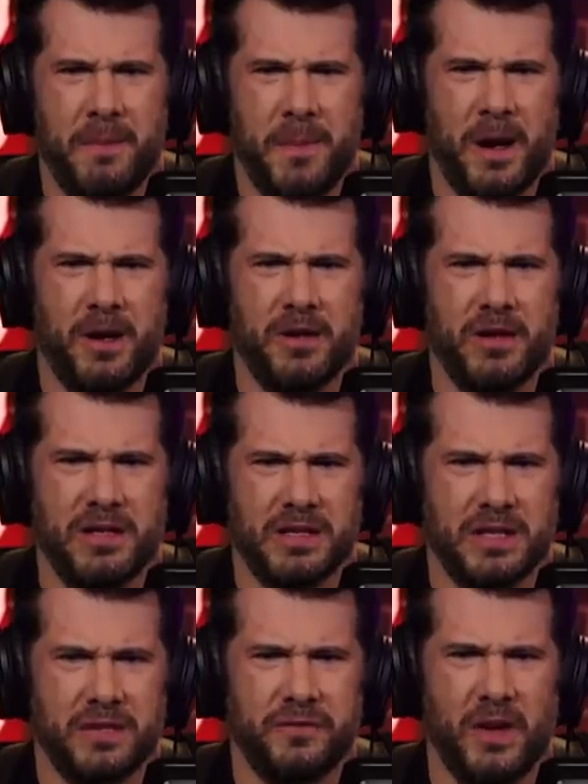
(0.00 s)
a paranoid
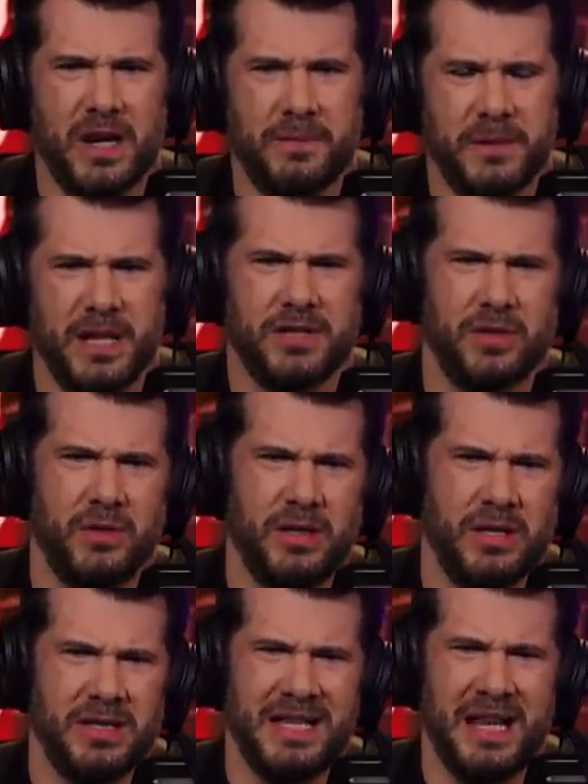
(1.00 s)
schizophrenic, but that's
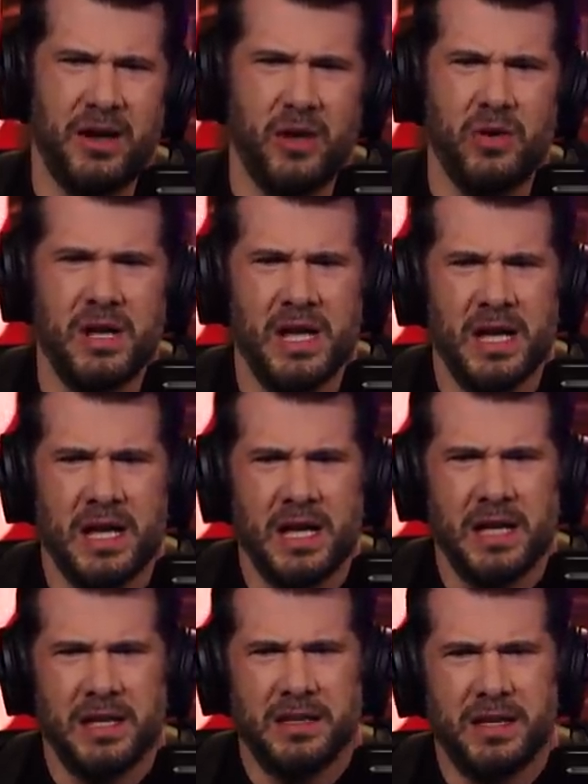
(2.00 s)
only because they know.
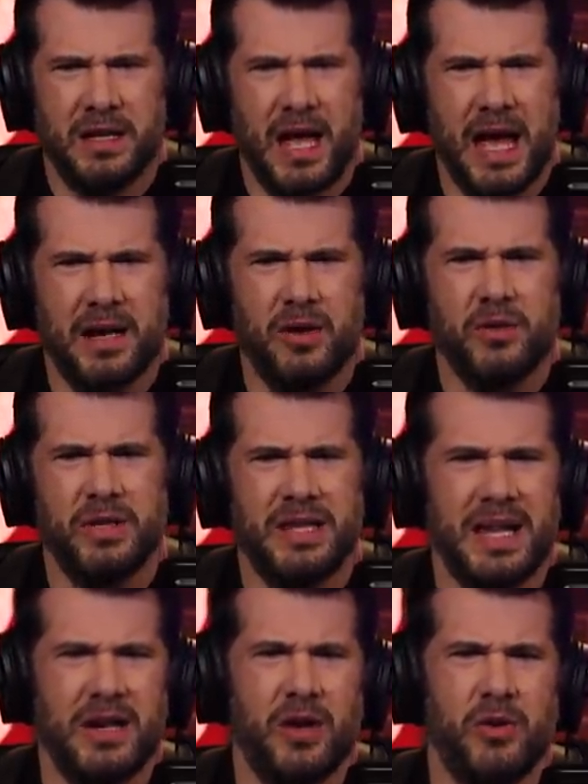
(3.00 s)
I know that
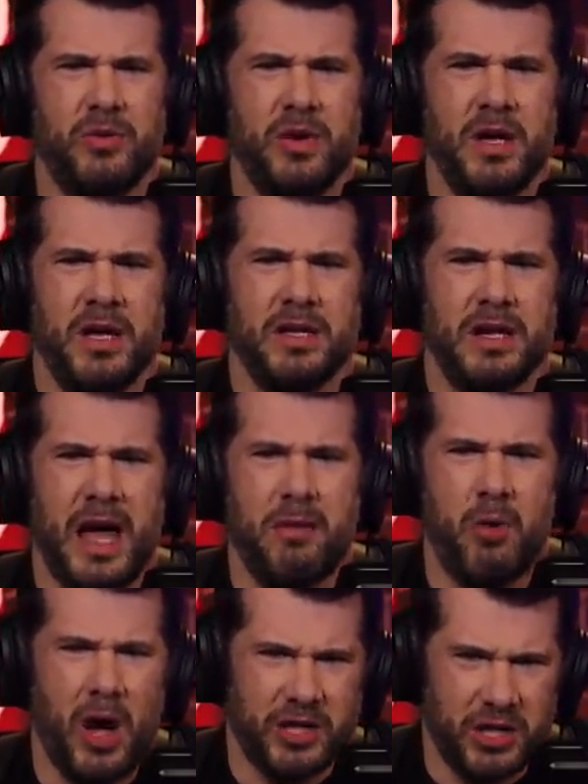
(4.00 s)
they know that
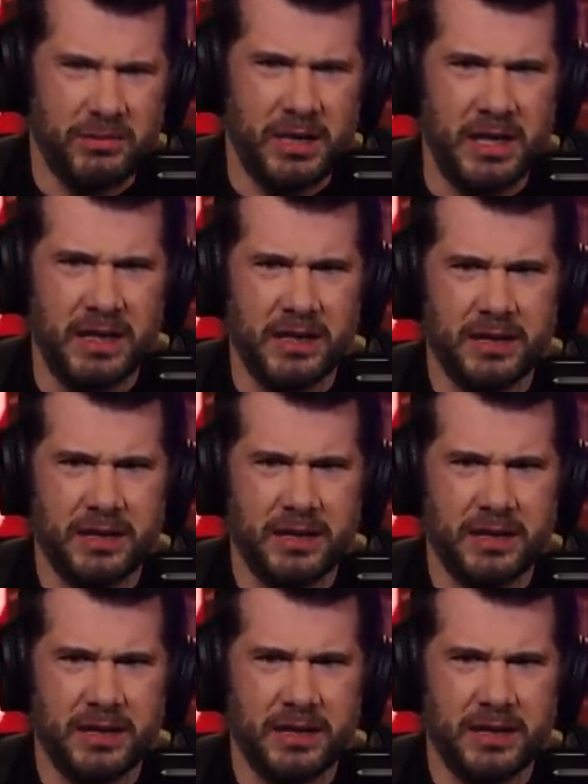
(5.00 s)
I'm watching me.